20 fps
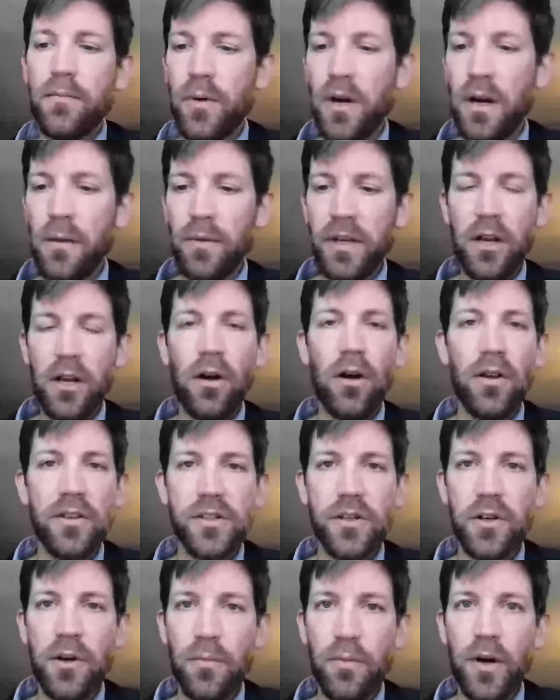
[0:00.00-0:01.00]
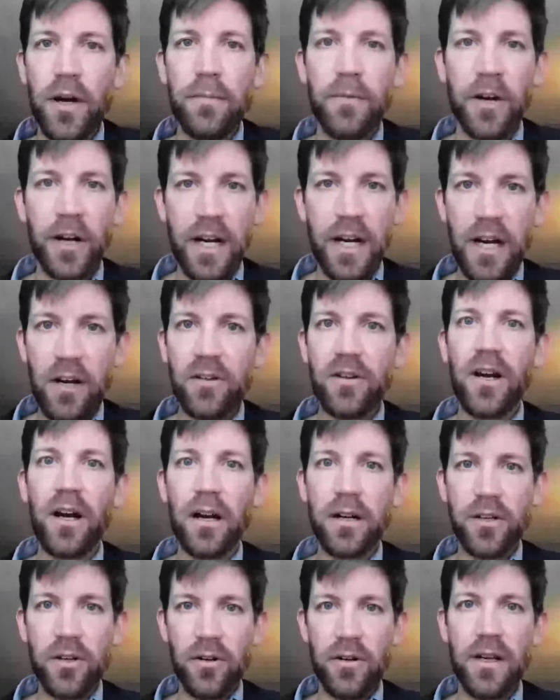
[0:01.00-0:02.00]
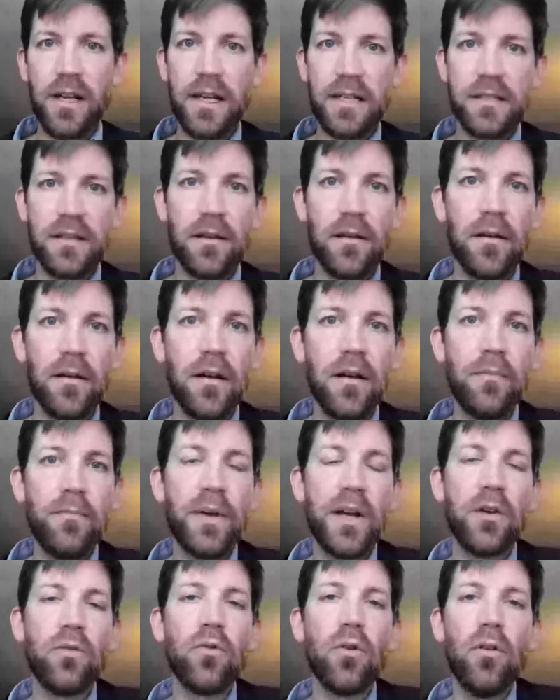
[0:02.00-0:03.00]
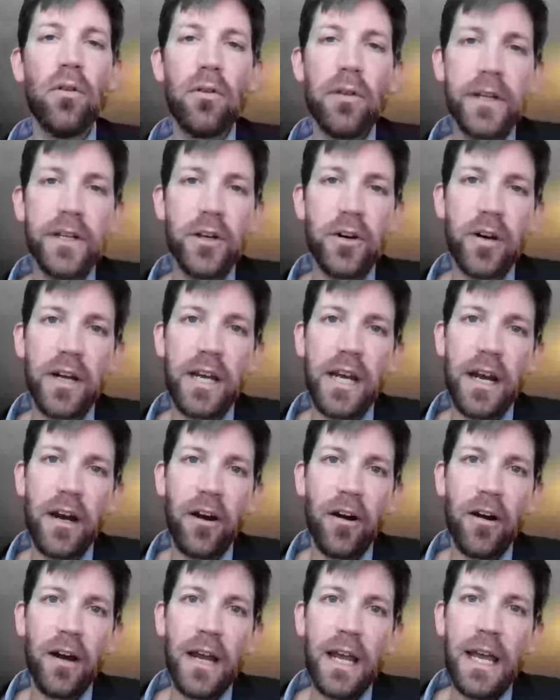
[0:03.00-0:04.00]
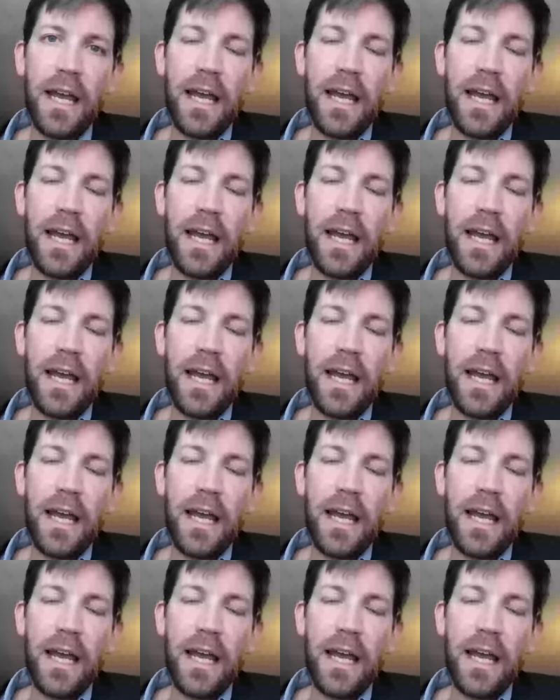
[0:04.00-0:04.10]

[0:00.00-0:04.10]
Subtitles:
probably also your primary care doctor has a big role in your care.